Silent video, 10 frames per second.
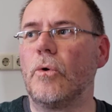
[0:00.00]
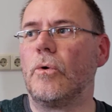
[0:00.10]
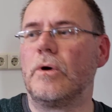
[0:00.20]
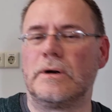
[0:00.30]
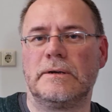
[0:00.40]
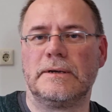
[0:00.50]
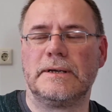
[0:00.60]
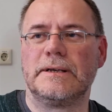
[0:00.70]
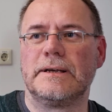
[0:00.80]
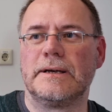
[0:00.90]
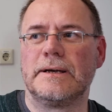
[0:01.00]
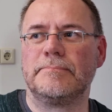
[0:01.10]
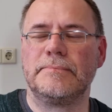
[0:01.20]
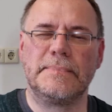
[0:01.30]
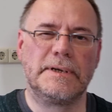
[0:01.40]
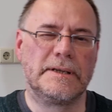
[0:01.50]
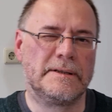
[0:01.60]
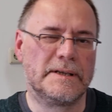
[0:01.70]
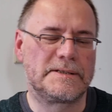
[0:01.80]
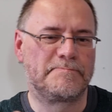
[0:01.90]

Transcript: Or um, this